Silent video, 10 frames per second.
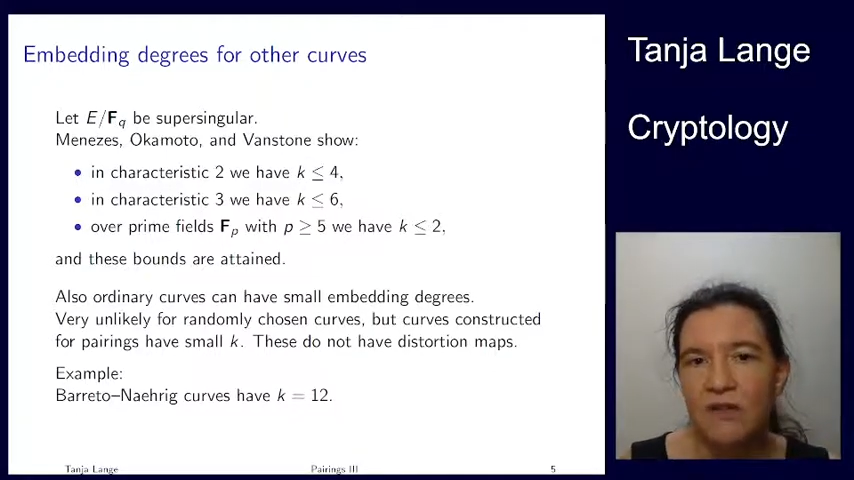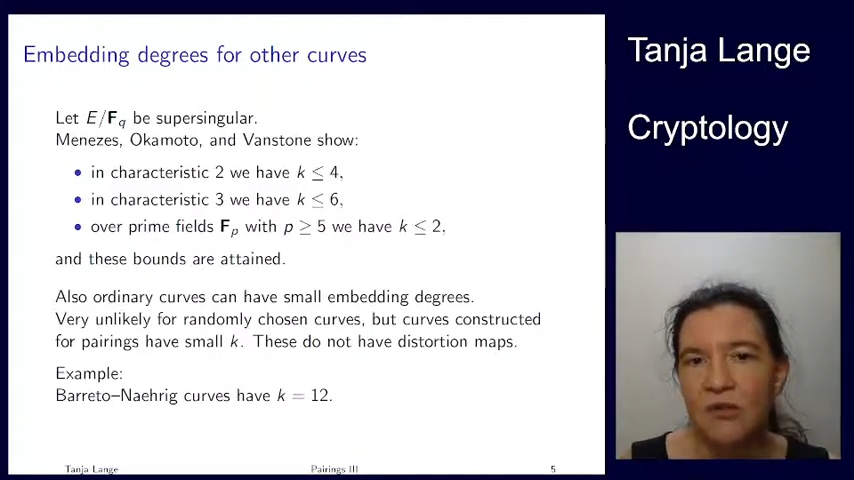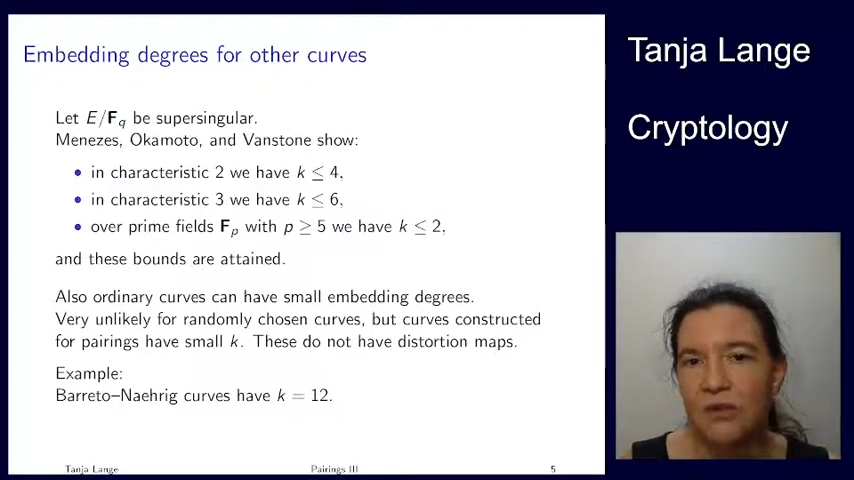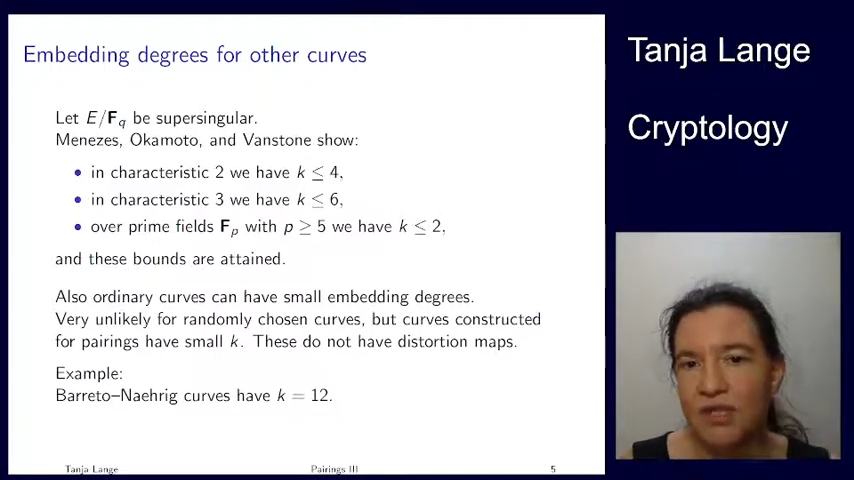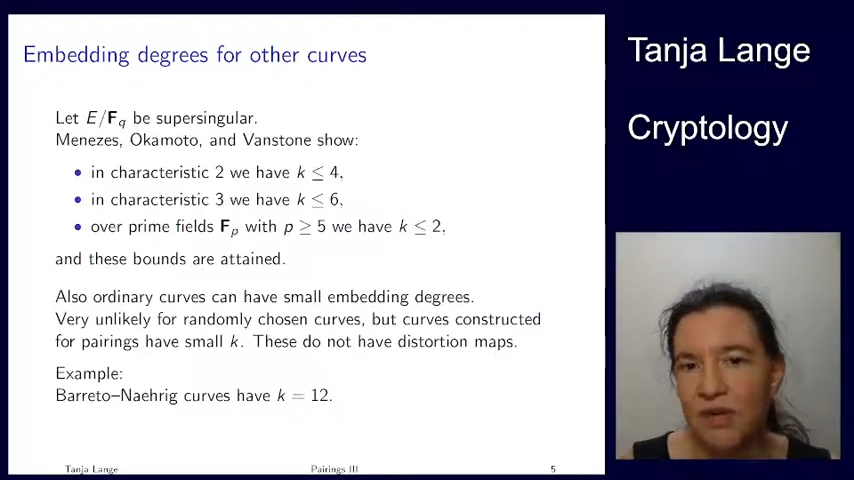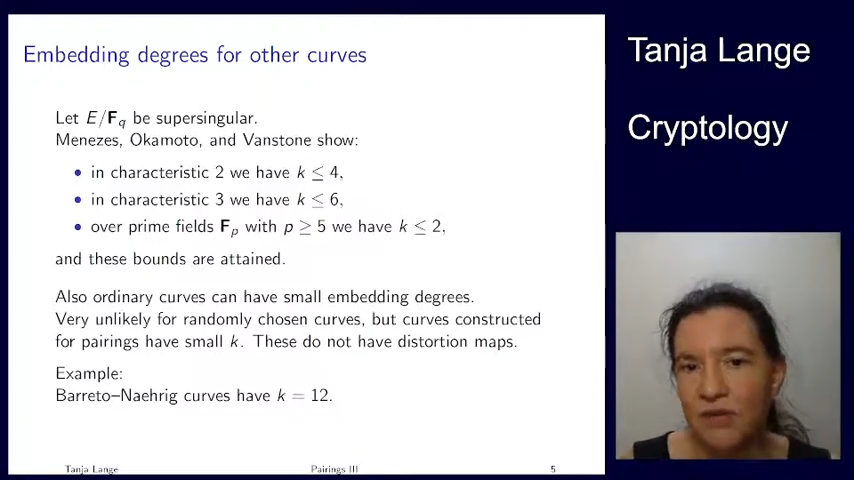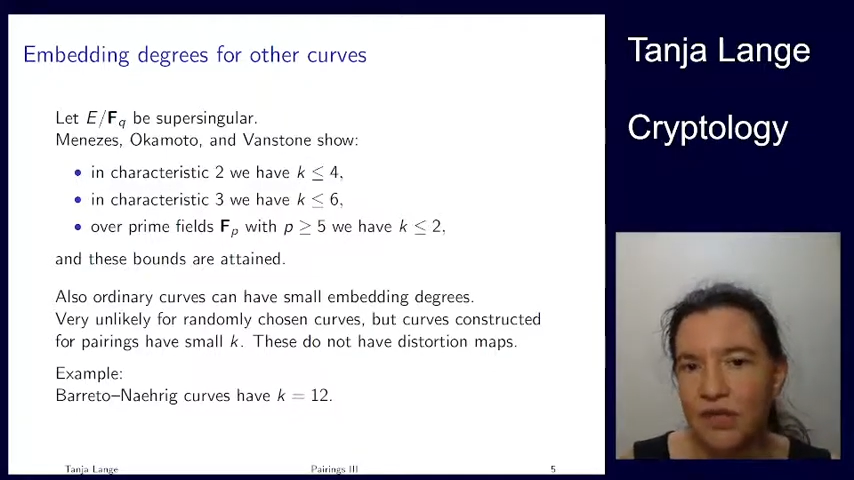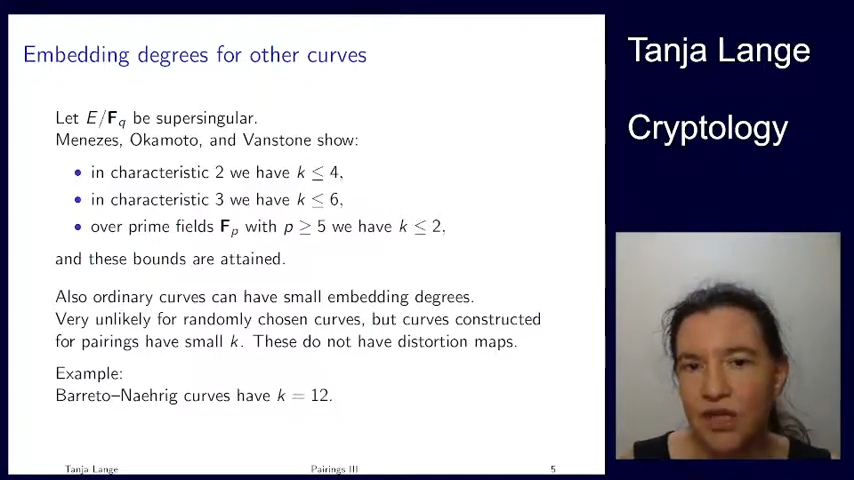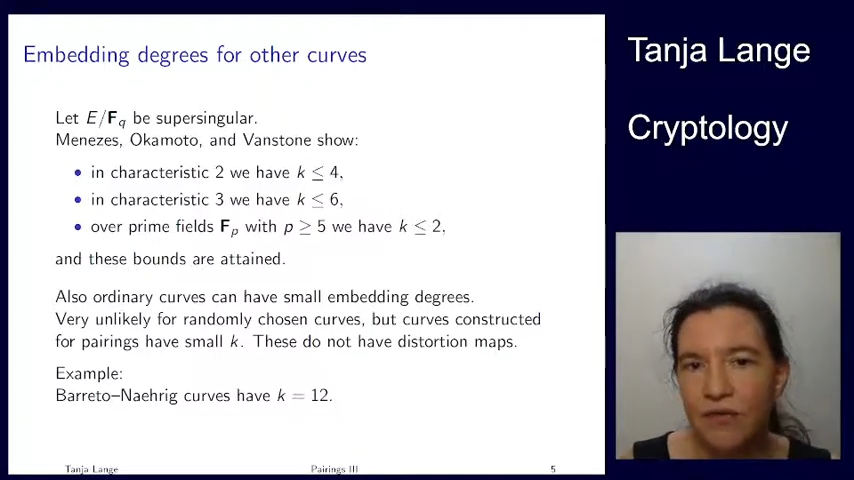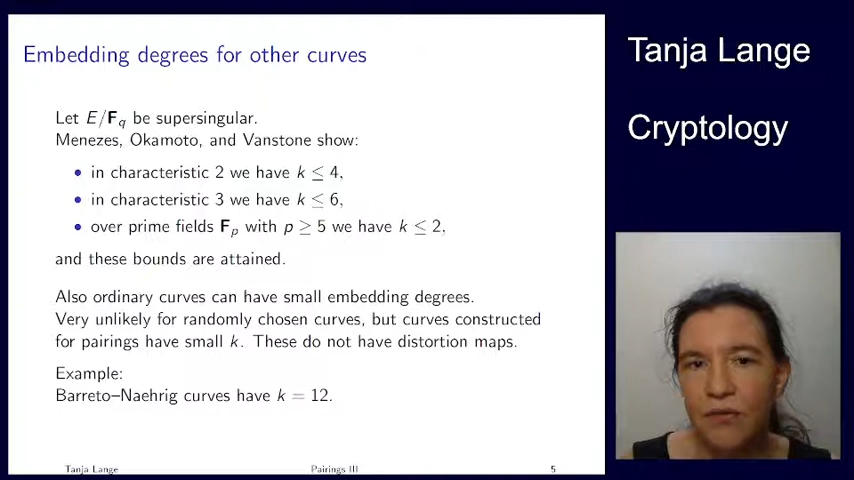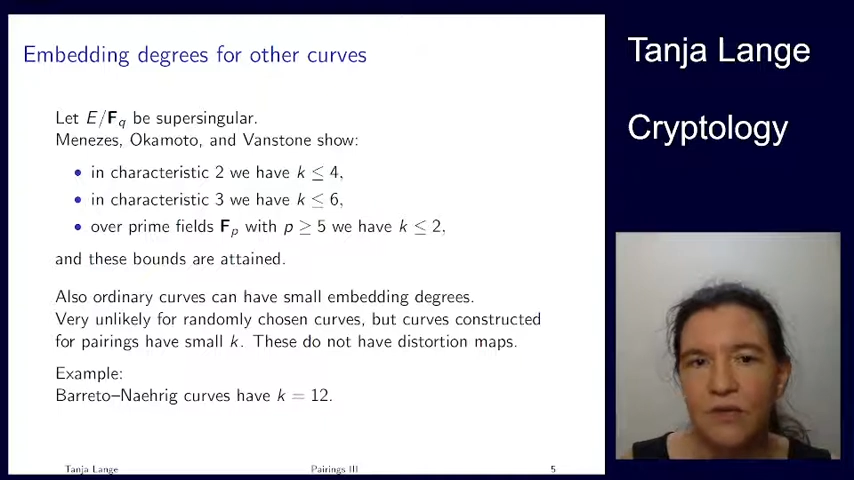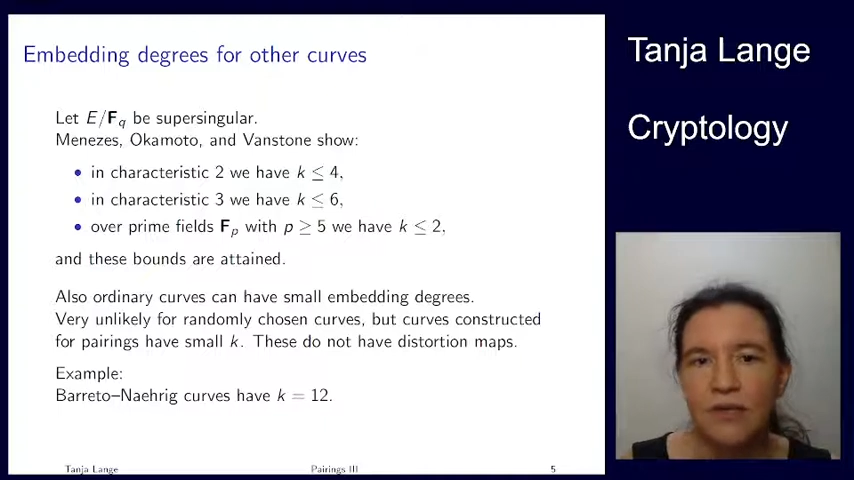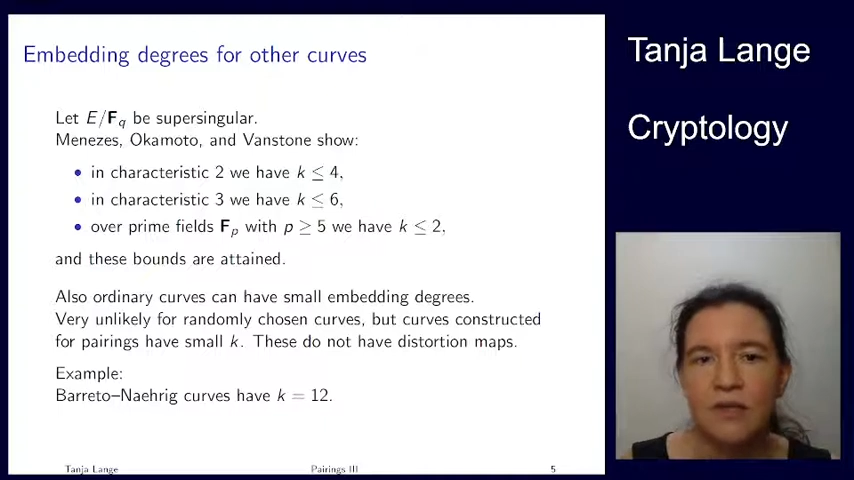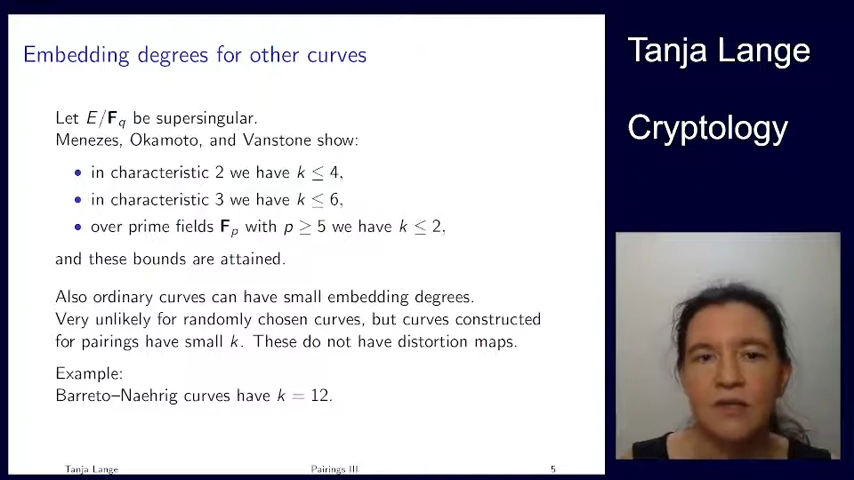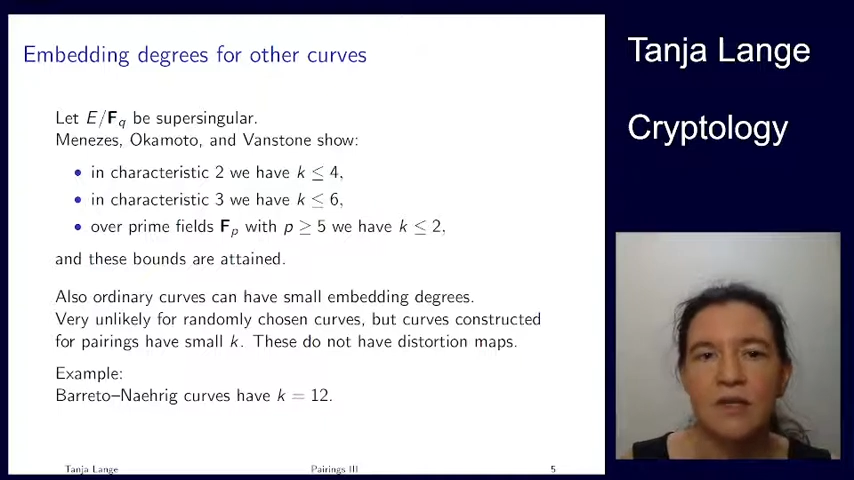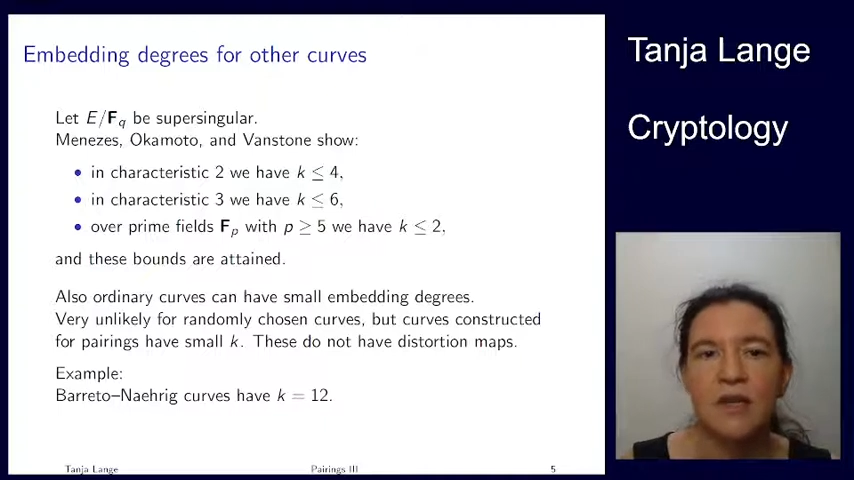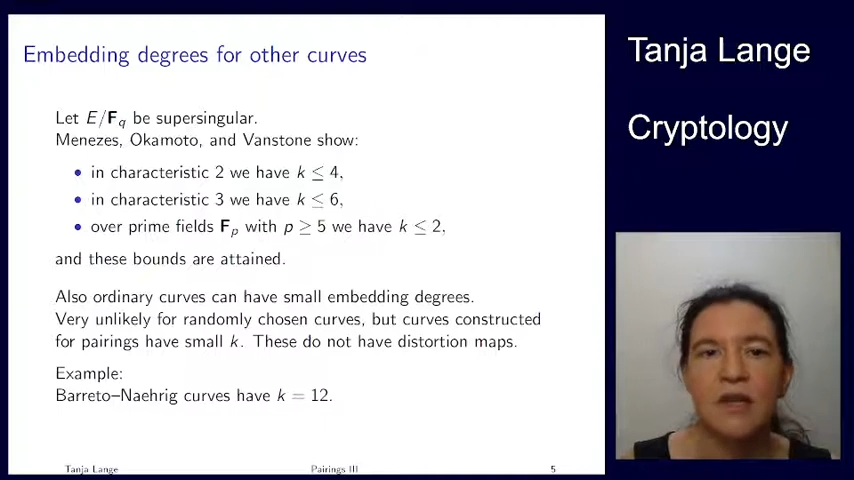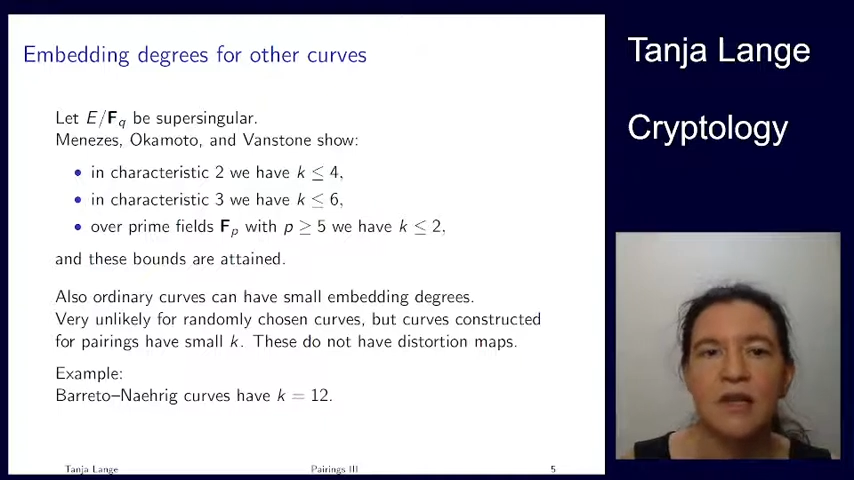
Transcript: So CFRG, for instance,